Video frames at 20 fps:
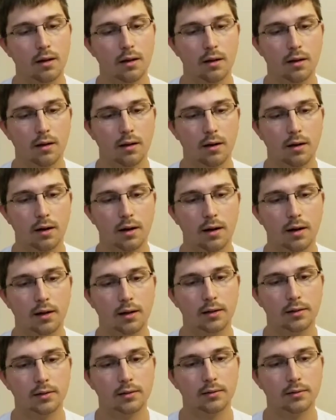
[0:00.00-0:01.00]

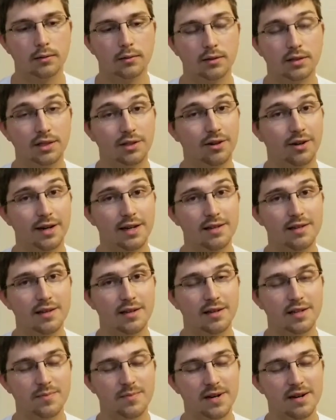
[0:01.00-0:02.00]
It was a crazy
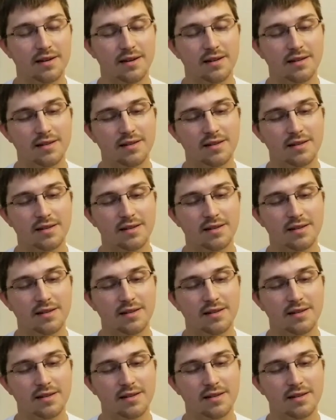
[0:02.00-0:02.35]
experience.